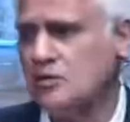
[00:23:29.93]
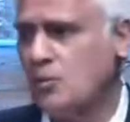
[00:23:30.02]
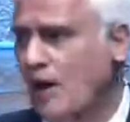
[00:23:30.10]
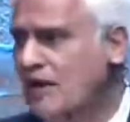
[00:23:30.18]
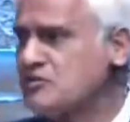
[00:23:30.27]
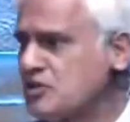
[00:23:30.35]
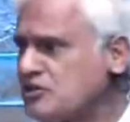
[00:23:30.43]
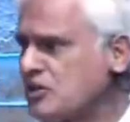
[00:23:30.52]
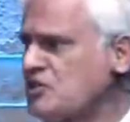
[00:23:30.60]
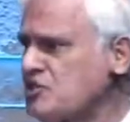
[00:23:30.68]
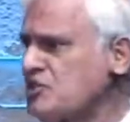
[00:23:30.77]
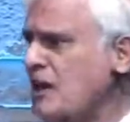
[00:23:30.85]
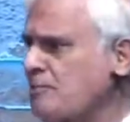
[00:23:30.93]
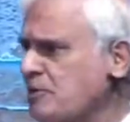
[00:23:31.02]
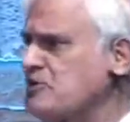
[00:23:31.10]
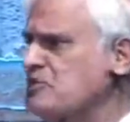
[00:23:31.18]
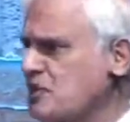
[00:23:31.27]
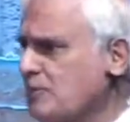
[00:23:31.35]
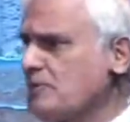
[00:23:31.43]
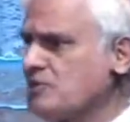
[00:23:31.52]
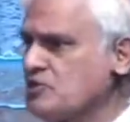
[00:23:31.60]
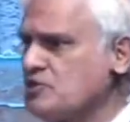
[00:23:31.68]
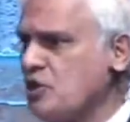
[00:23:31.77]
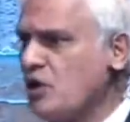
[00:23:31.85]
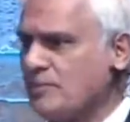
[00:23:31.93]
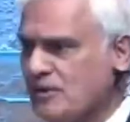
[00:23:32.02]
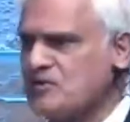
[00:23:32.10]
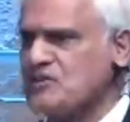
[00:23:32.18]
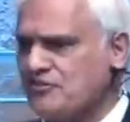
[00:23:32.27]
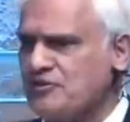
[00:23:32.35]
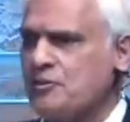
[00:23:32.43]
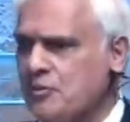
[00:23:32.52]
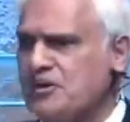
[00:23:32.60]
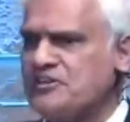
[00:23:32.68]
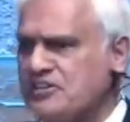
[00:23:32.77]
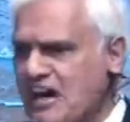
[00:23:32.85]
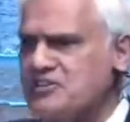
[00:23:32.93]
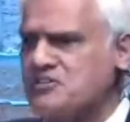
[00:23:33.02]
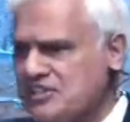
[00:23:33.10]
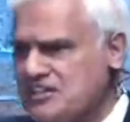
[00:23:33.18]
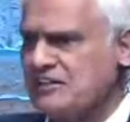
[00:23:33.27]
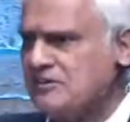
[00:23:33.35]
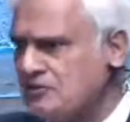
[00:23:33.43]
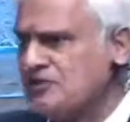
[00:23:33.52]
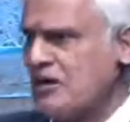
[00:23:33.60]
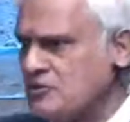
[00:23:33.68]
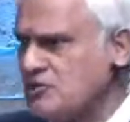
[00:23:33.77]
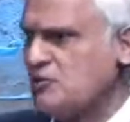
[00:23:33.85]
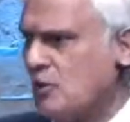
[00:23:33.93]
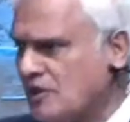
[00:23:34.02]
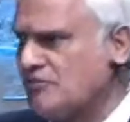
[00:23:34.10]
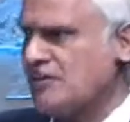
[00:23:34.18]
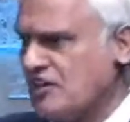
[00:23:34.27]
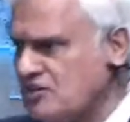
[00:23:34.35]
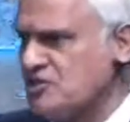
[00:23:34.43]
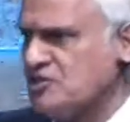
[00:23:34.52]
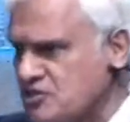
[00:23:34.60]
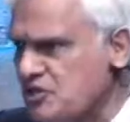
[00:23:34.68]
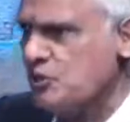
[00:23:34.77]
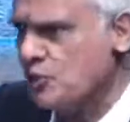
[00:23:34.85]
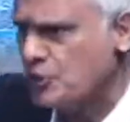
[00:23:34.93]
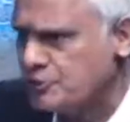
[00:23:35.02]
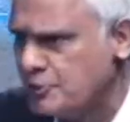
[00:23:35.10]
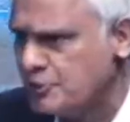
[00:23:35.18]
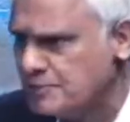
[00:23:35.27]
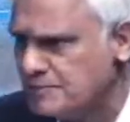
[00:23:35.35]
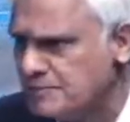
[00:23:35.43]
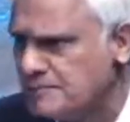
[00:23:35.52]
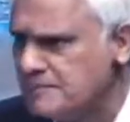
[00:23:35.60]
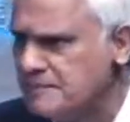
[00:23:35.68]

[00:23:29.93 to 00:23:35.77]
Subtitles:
Why is it touch, tamper, disable, destroy? Because every word dies the death of 1,000 qualifications in a courtroom.